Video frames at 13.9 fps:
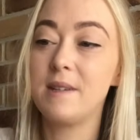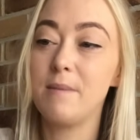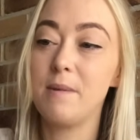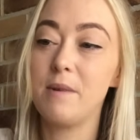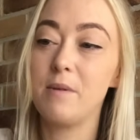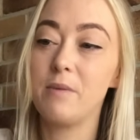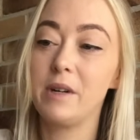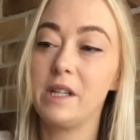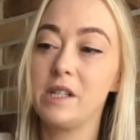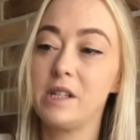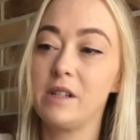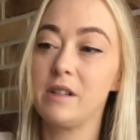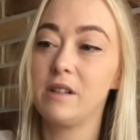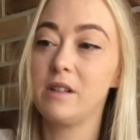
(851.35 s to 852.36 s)
You may be wanting
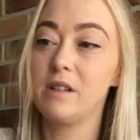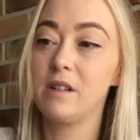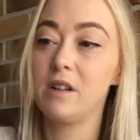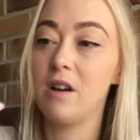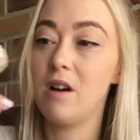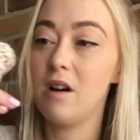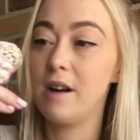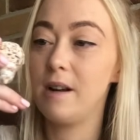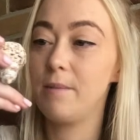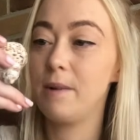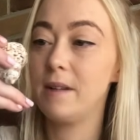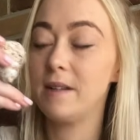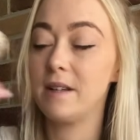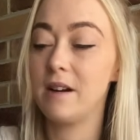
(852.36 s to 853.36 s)
to hide up
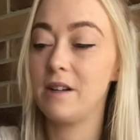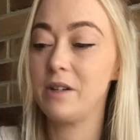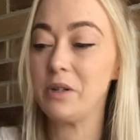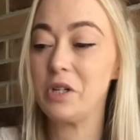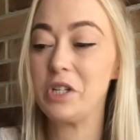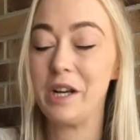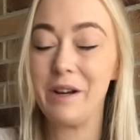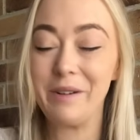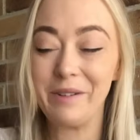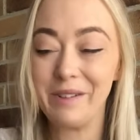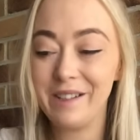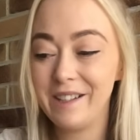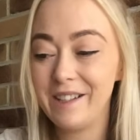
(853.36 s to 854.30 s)
inside your shell.